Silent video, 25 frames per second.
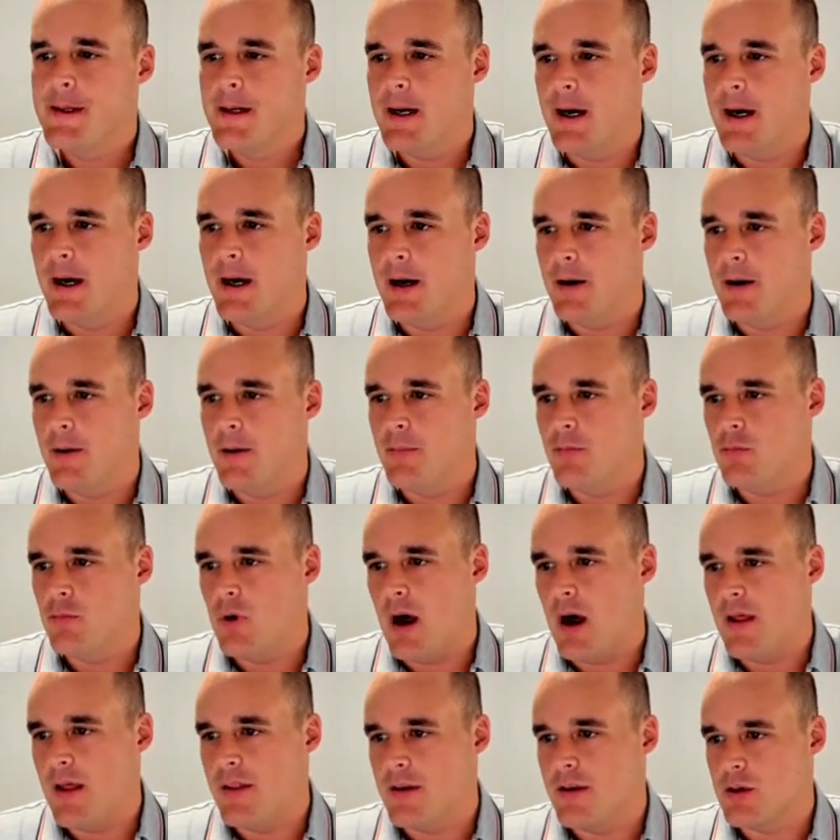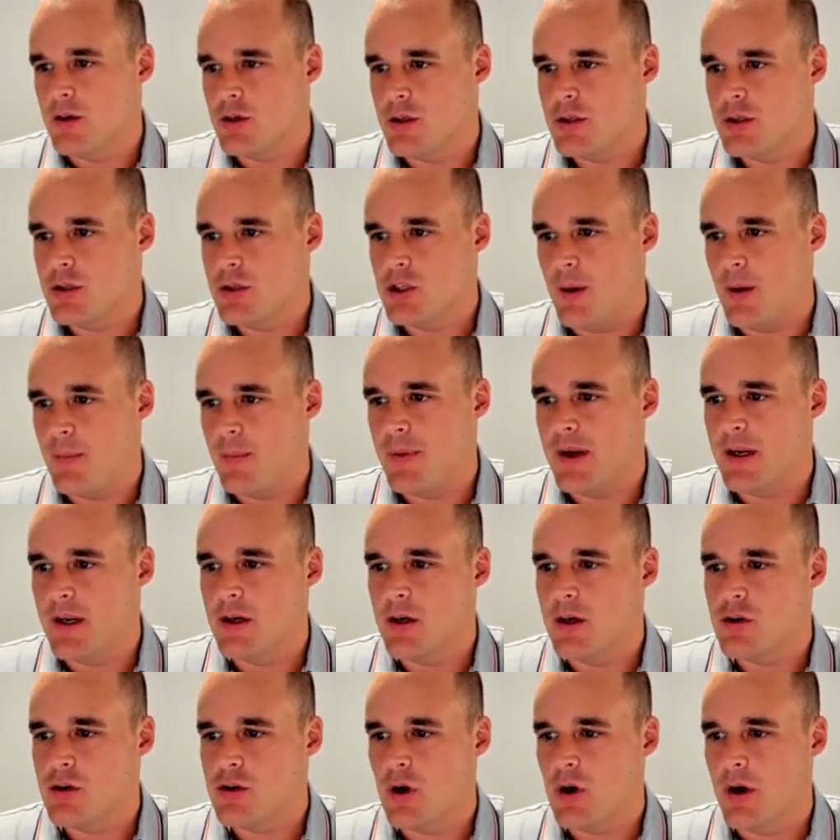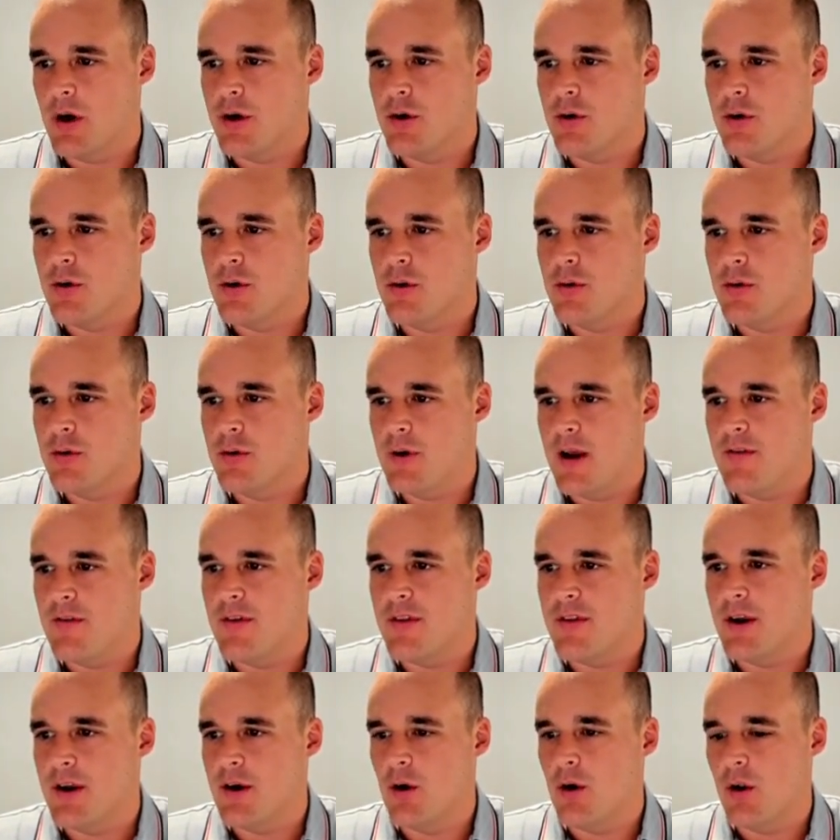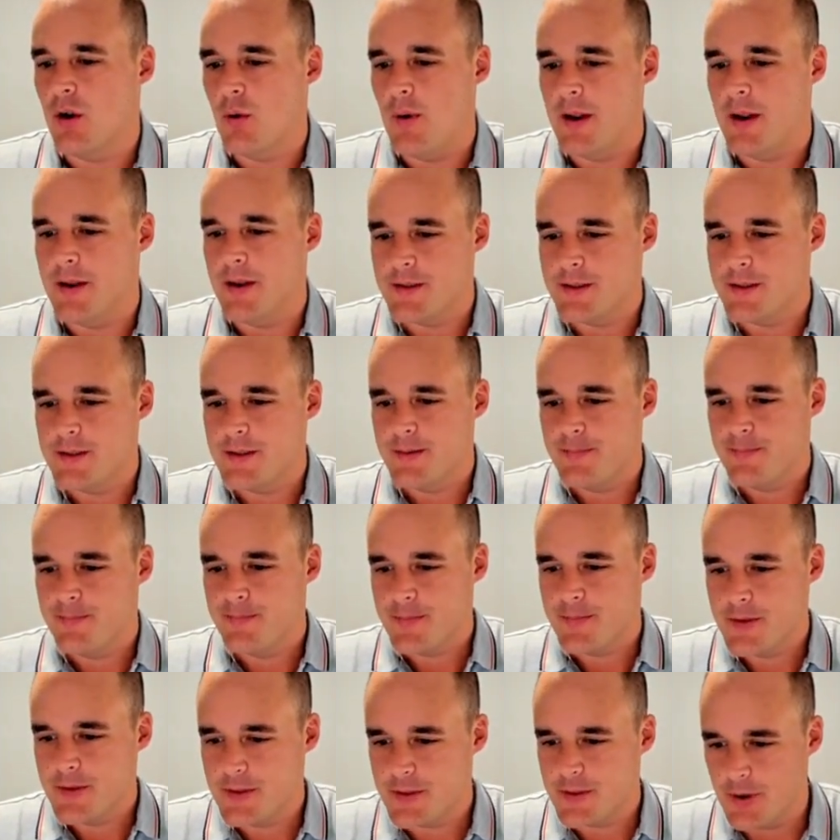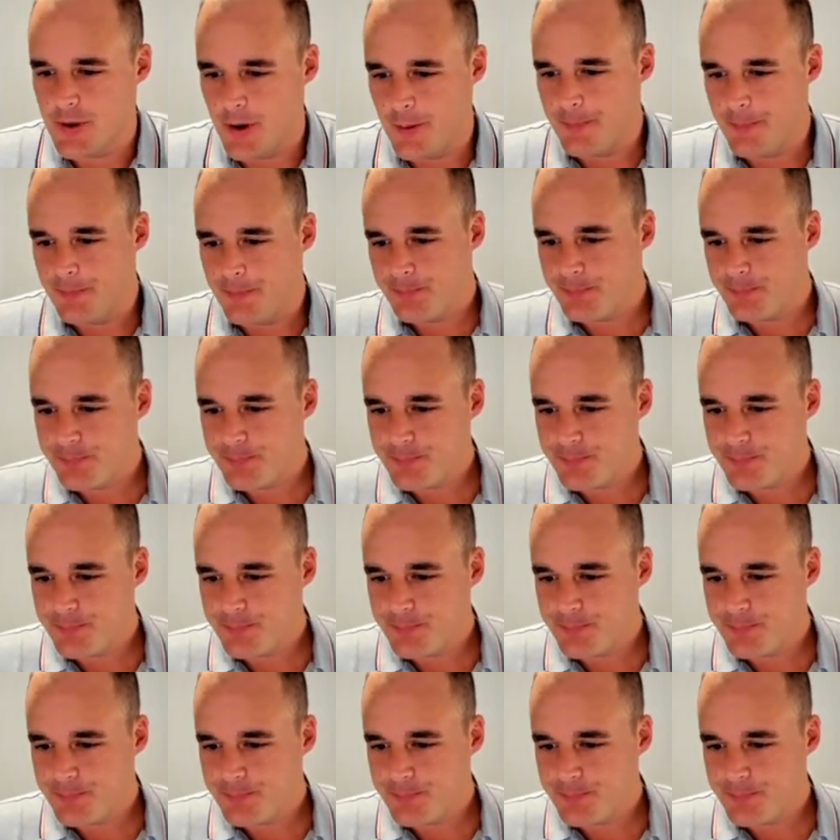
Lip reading: rather than just jumping in and trying to do everything all at once. So,